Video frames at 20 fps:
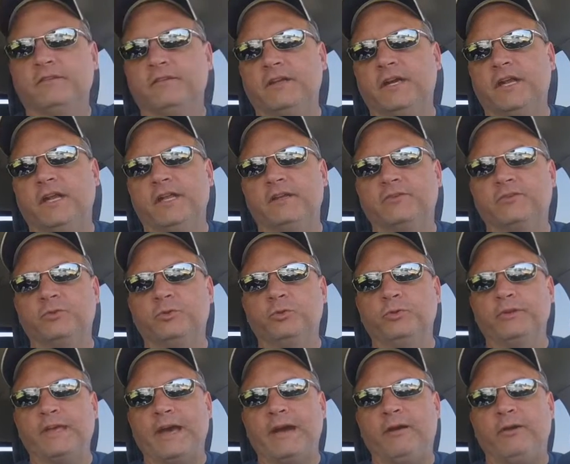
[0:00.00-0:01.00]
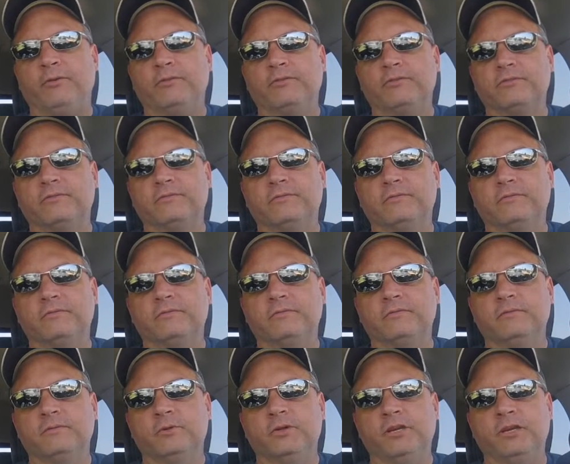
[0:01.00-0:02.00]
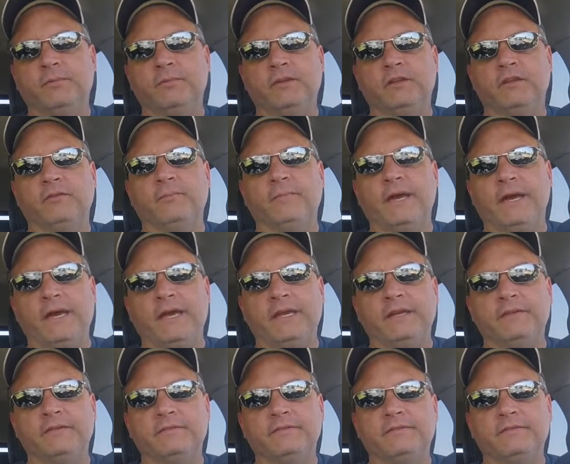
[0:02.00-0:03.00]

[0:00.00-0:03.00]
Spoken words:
Not like school's out. We're in the middle of May.